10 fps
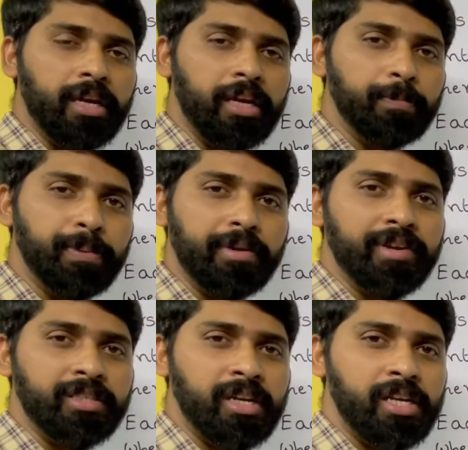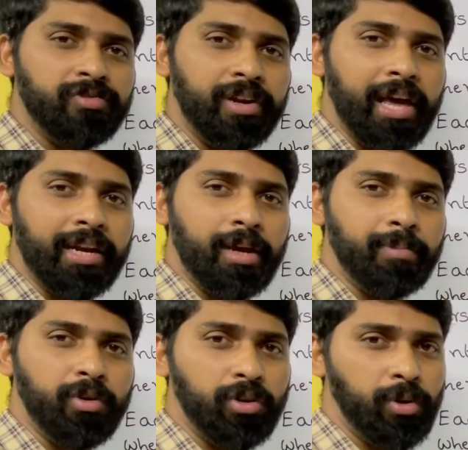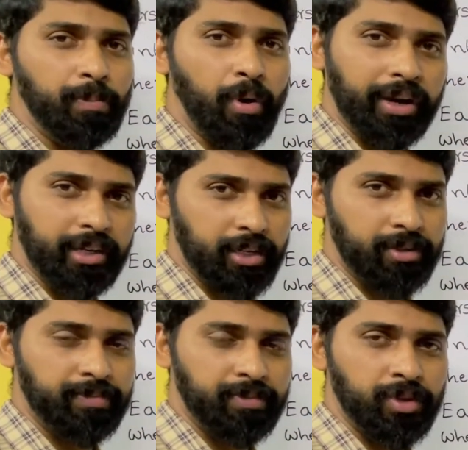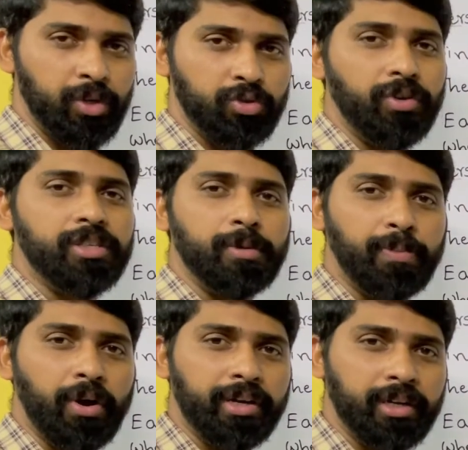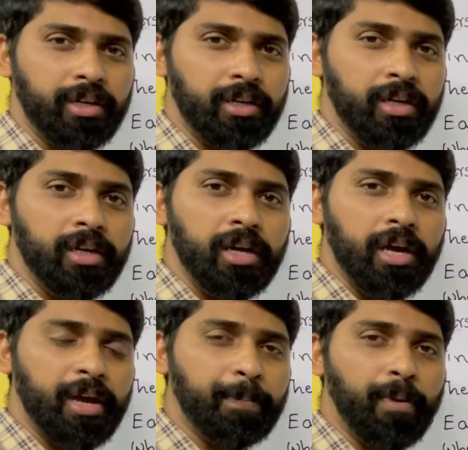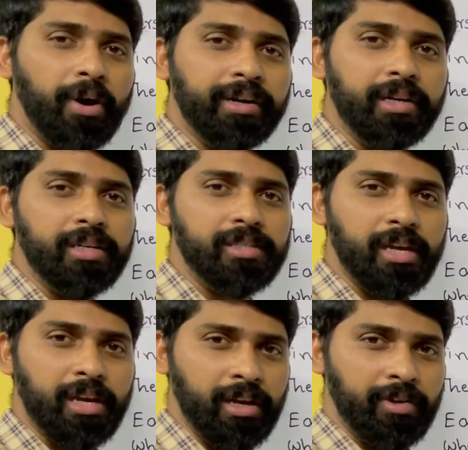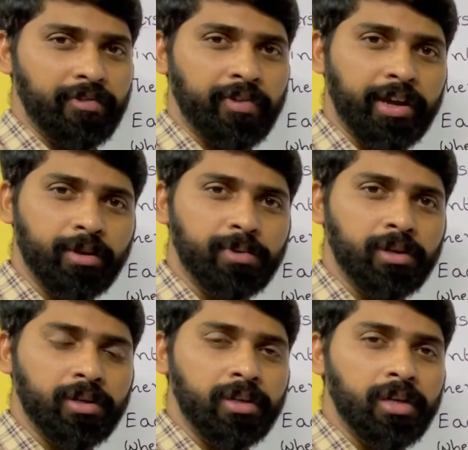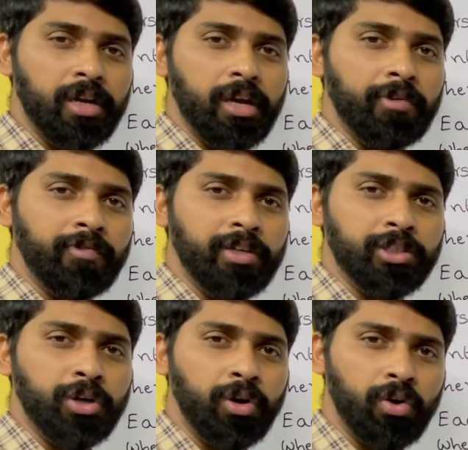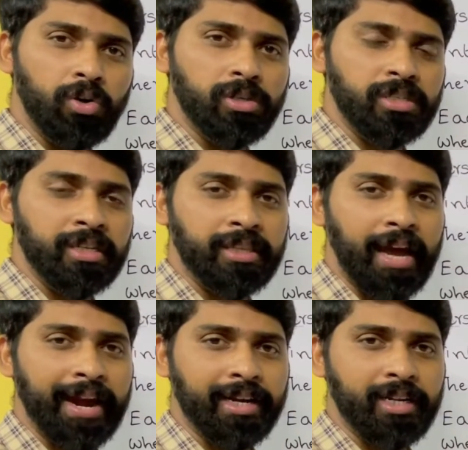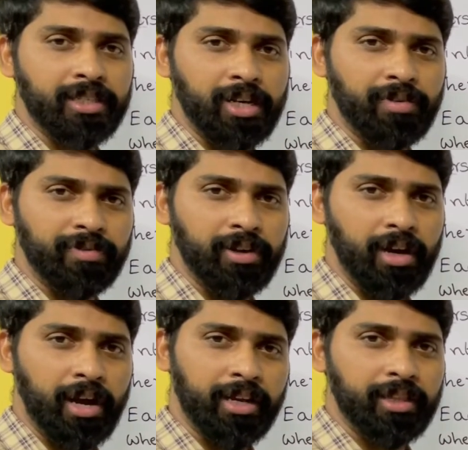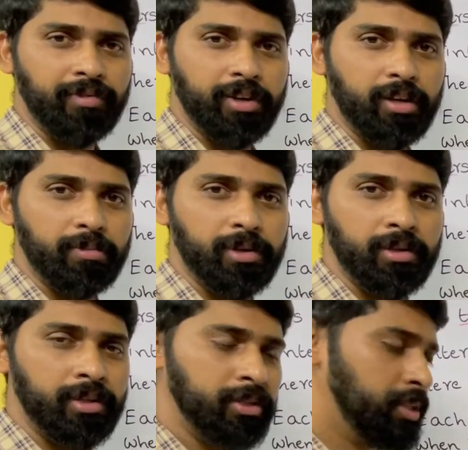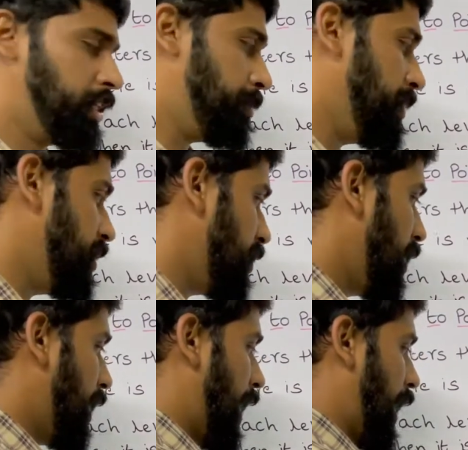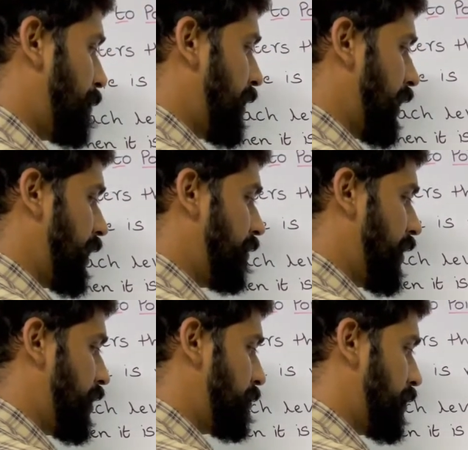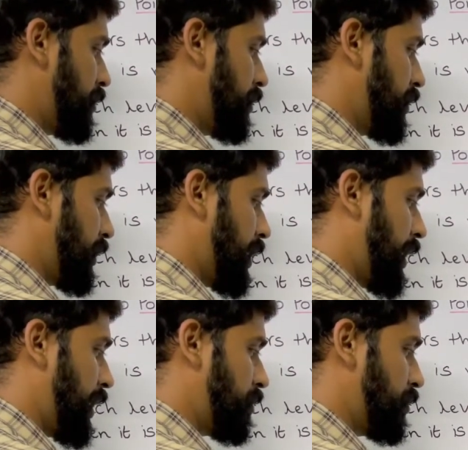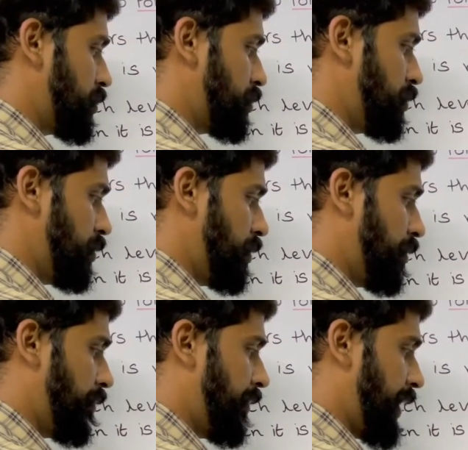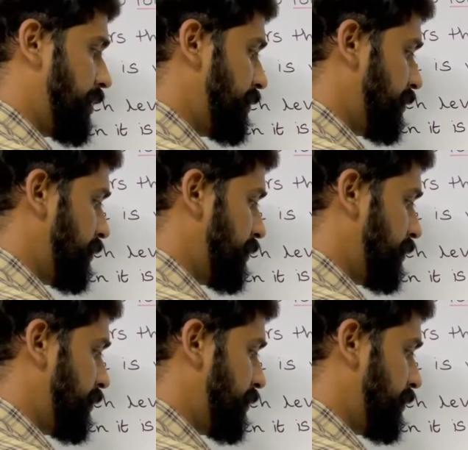In previous class we learned about pointer. So what is a pointer? A pointer is a variable which holds the address of another variable. So that means I am taking a variable a equals to 5.